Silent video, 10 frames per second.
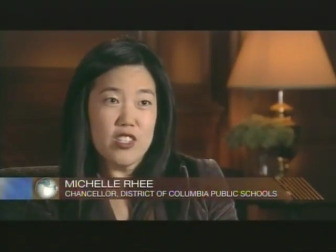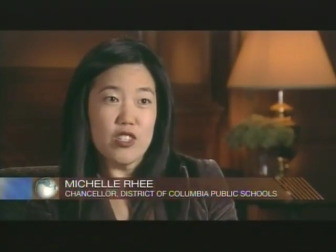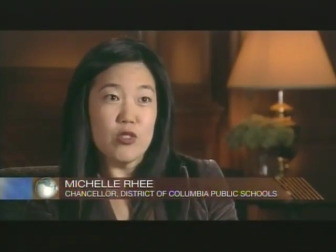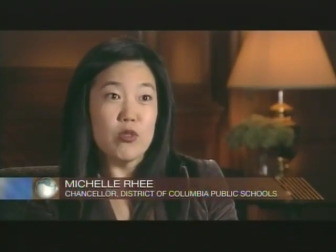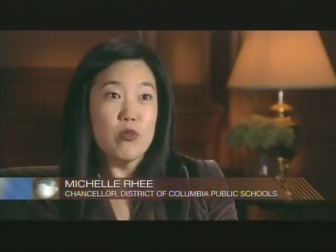
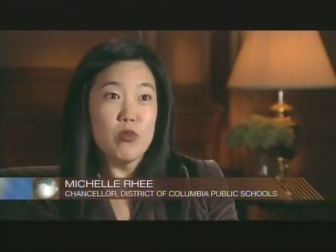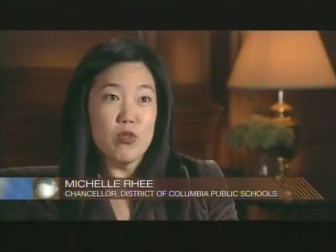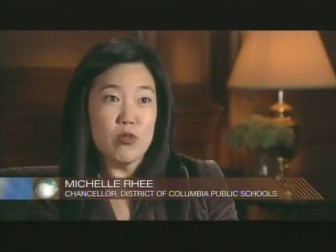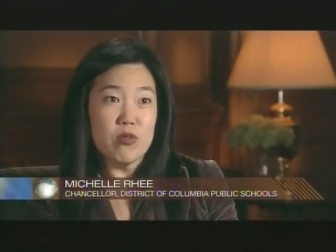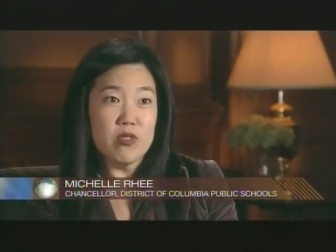to
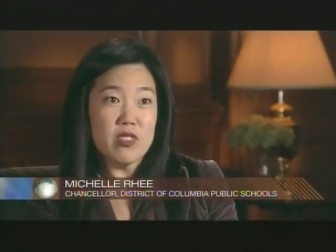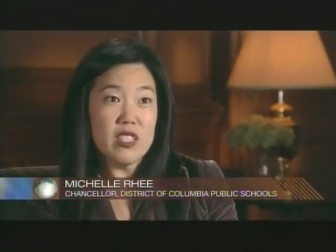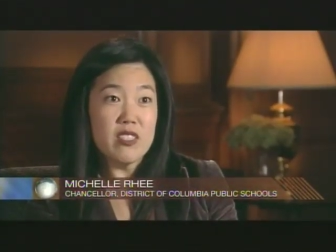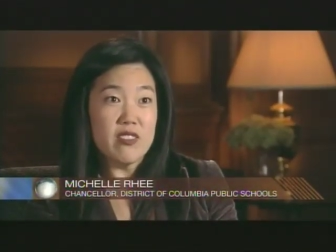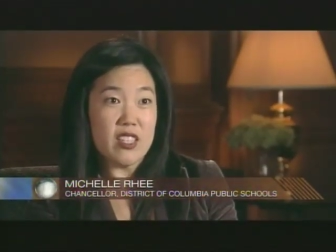remove
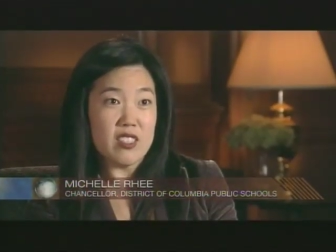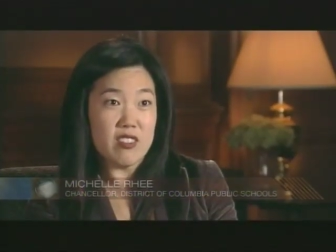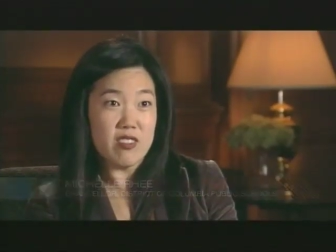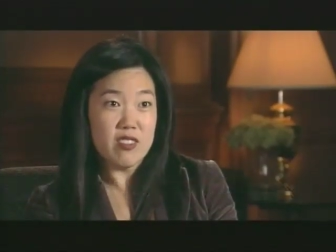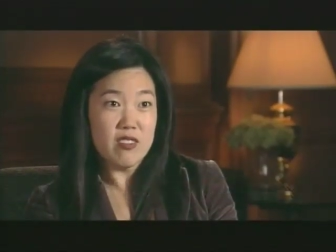
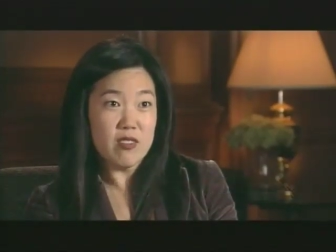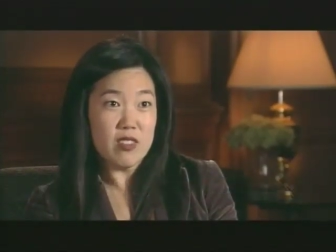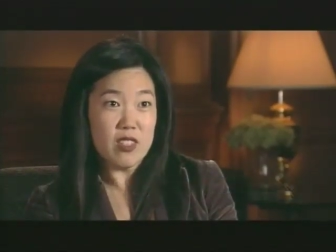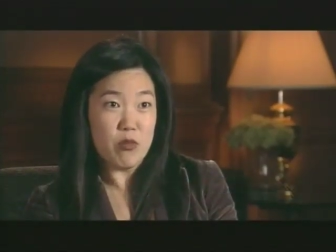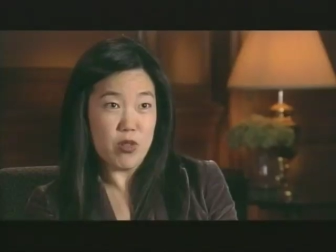ineffective
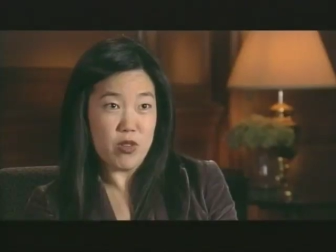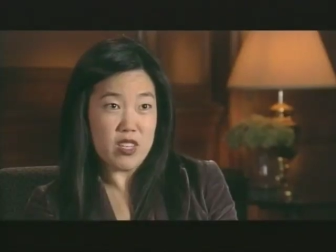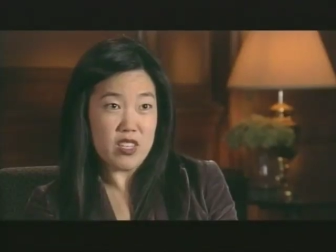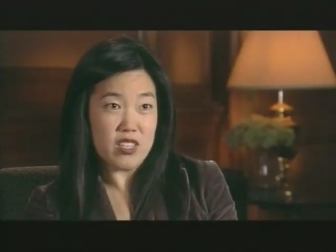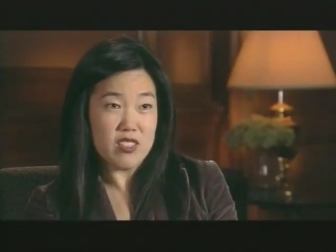
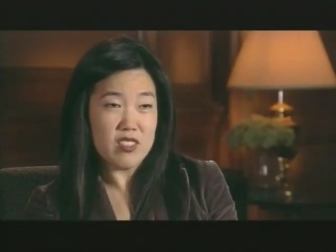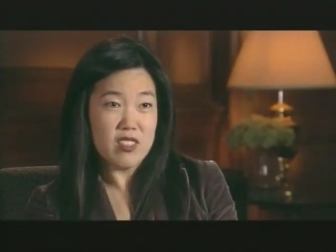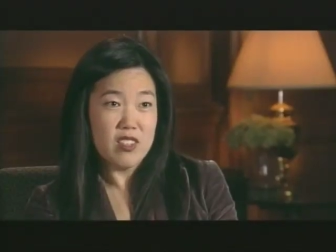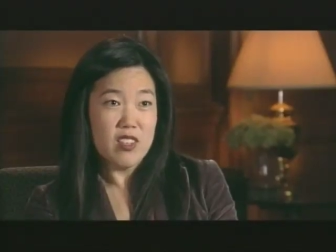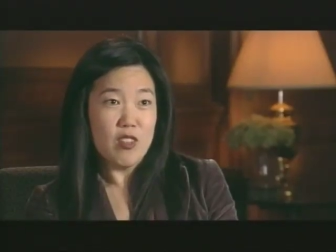
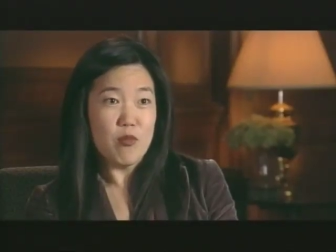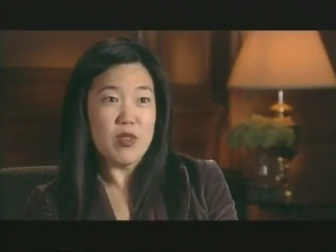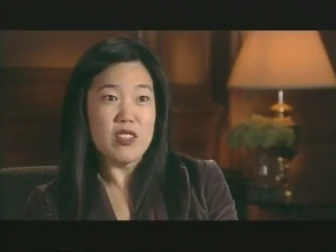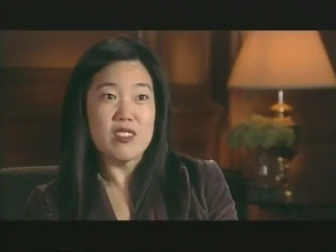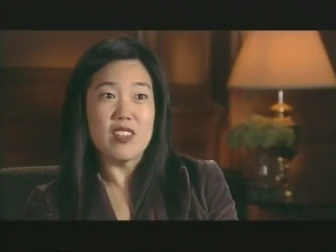employees
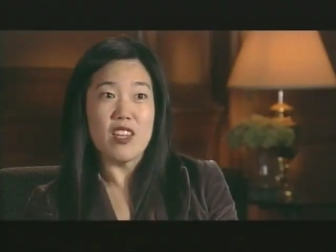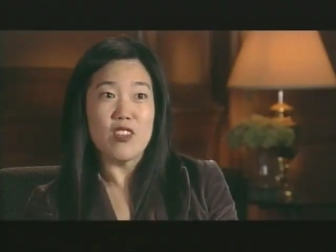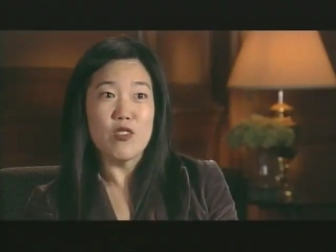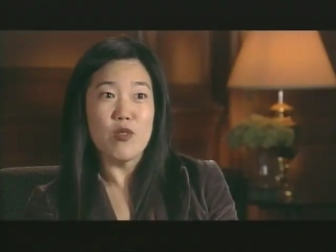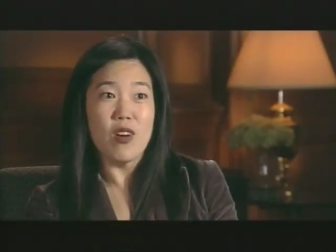means
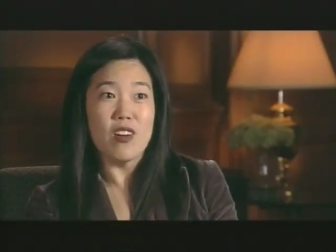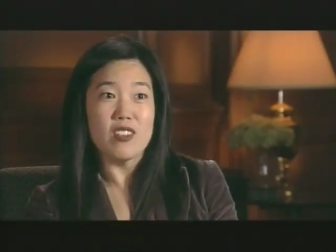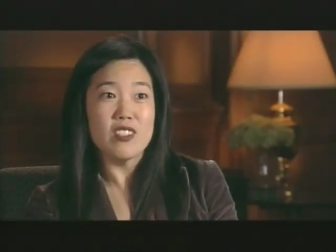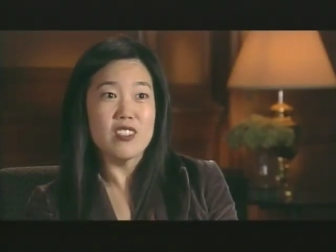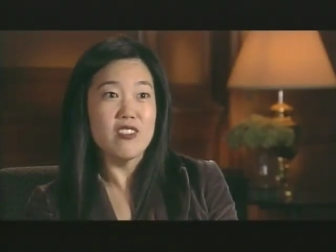that you
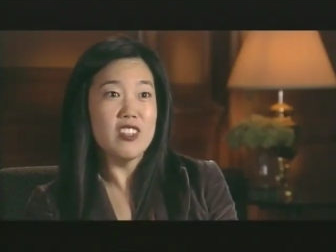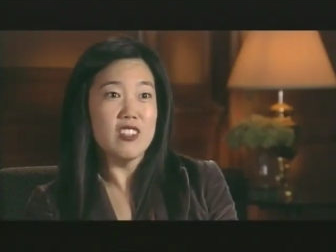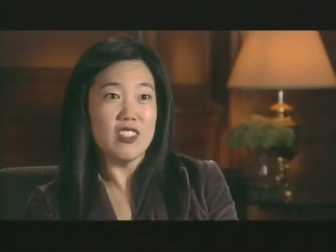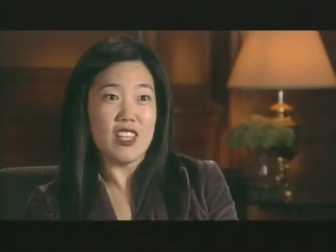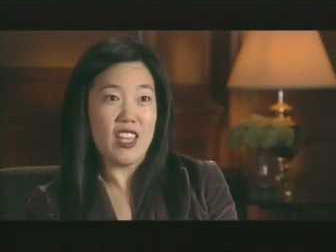are
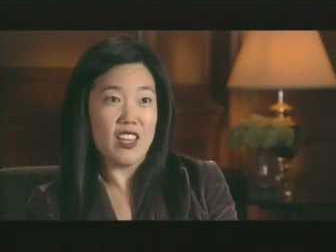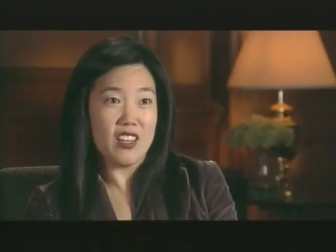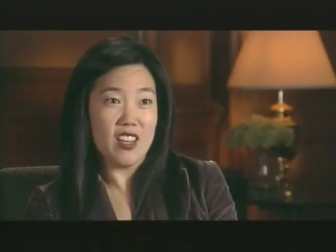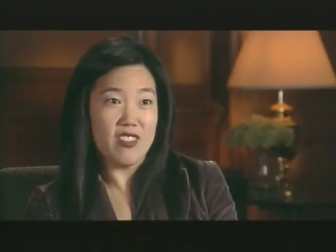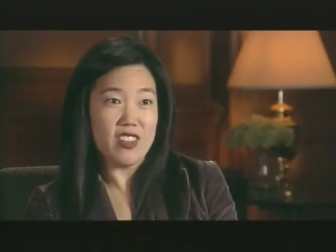severely
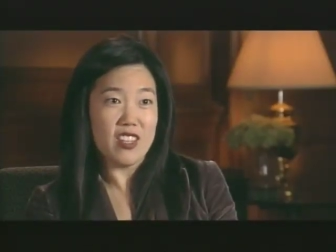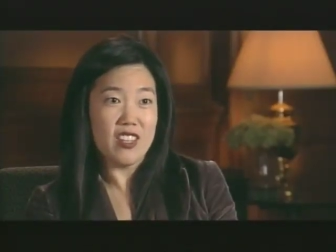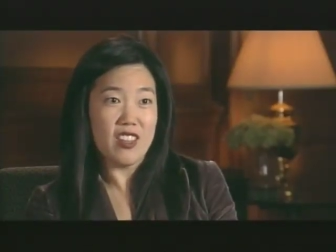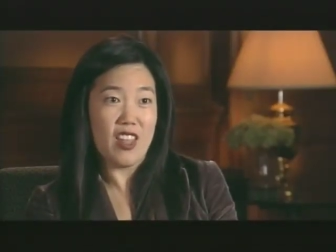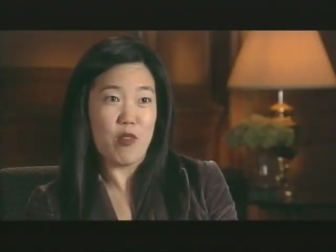
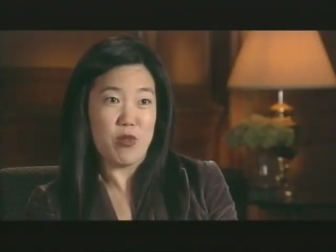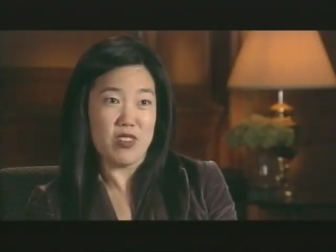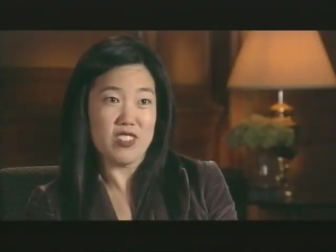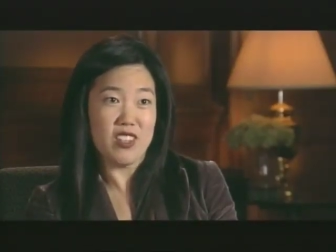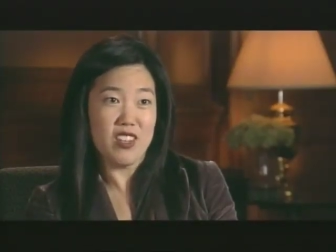handcuffing that
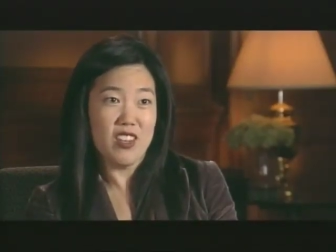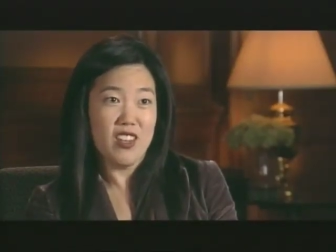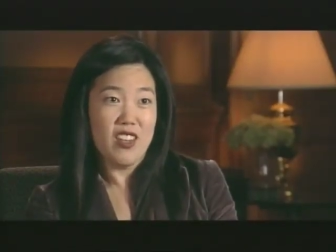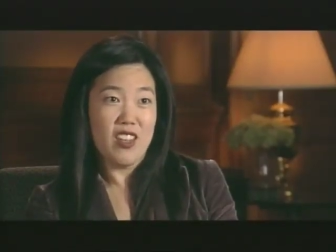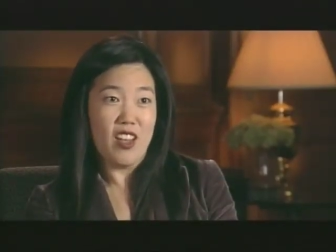person
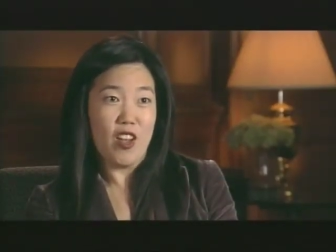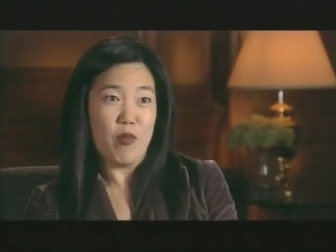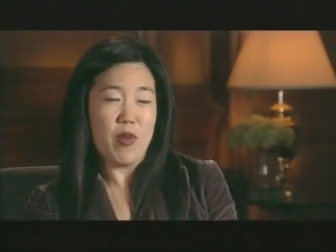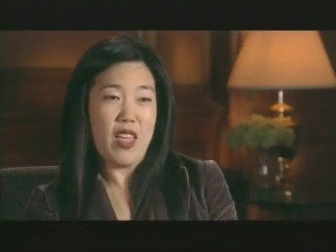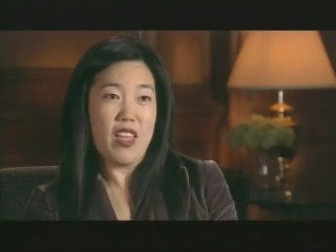
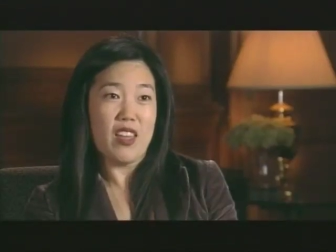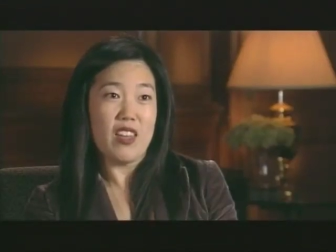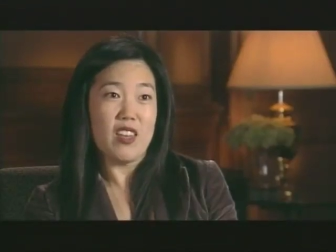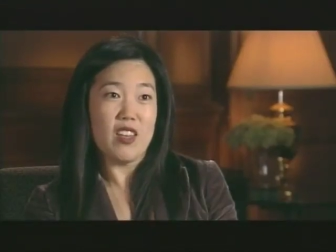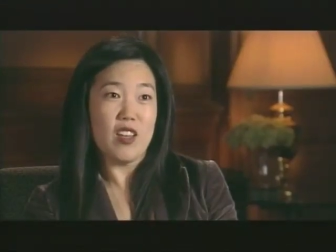um,
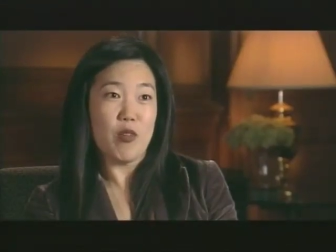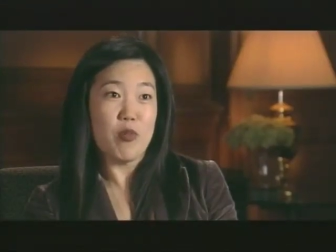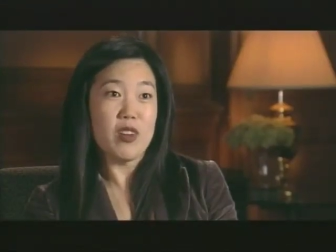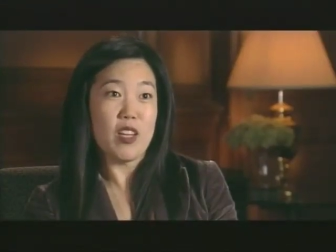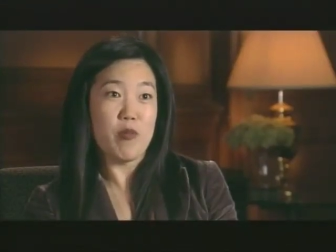and uh,
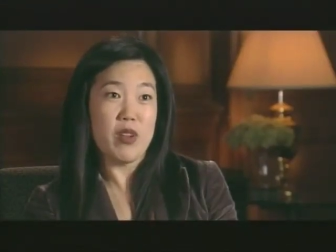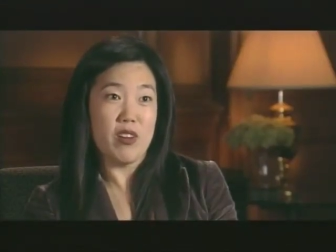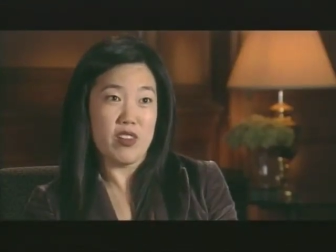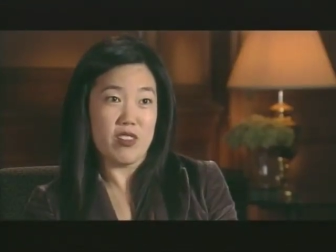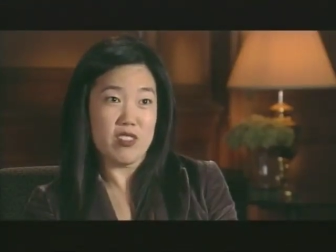putting up
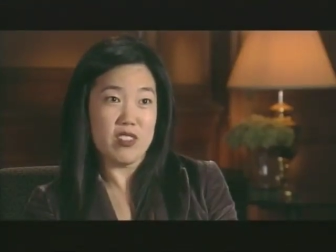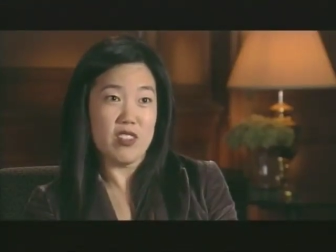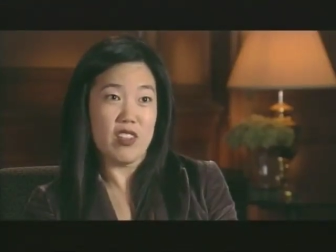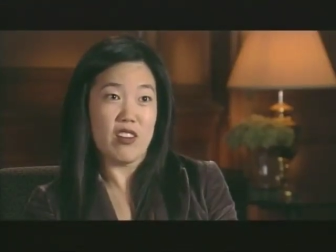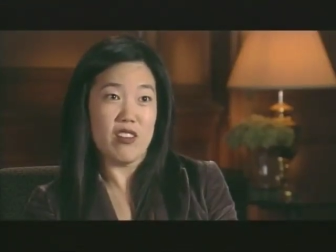barriers
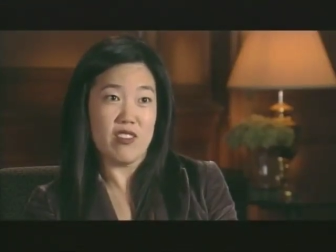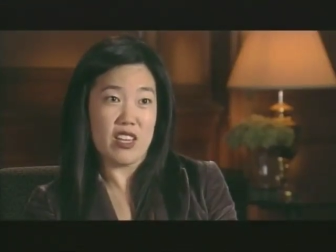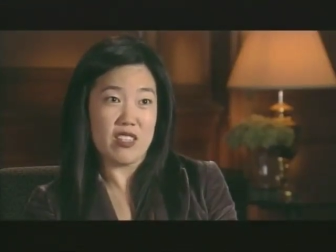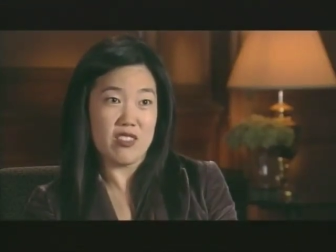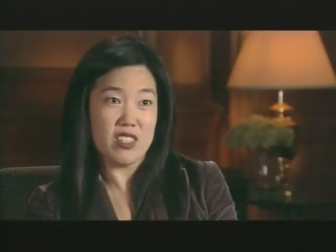to their
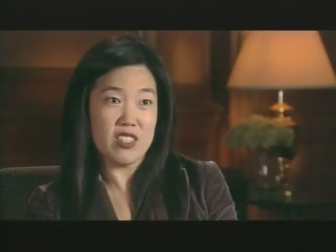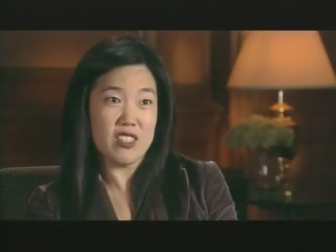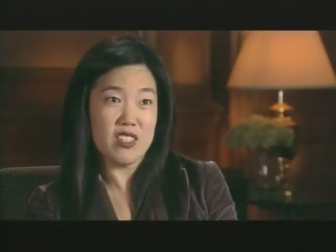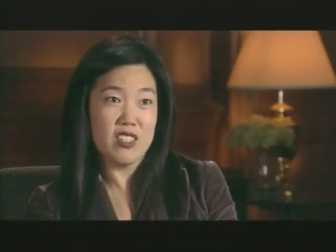effectiveness.